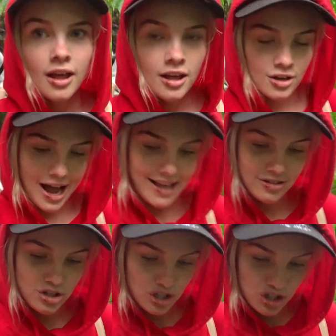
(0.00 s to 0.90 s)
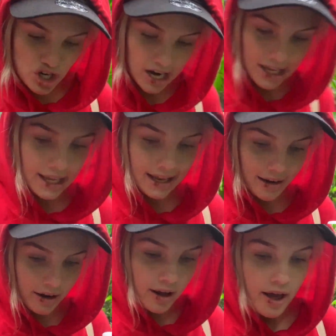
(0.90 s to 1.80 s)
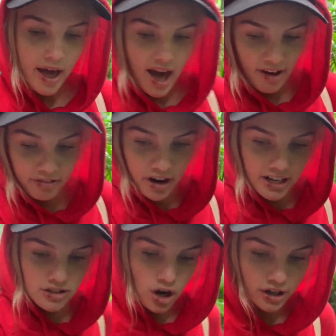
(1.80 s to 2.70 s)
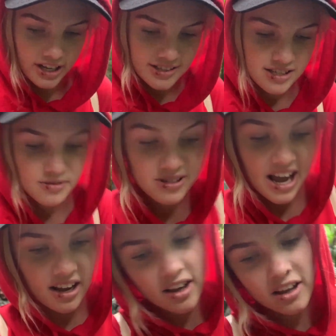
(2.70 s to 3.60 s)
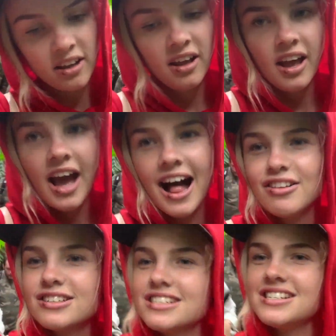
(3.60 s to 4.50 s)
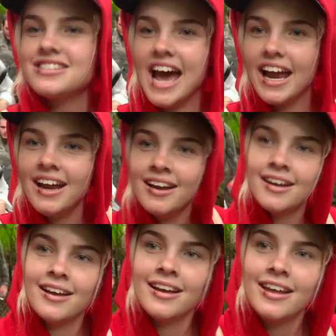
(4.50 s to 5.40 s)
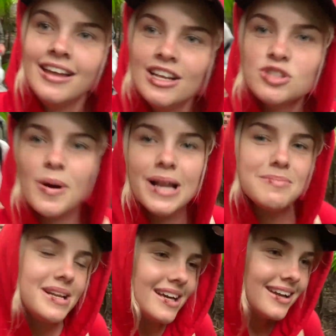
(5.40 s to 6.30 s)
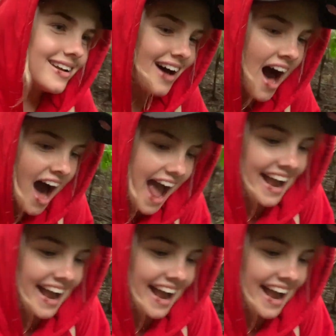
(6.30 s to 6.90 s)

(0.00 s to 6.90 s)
Guys, just checking in. Our friend told us this was like a, how long did he say? 20-minute hike?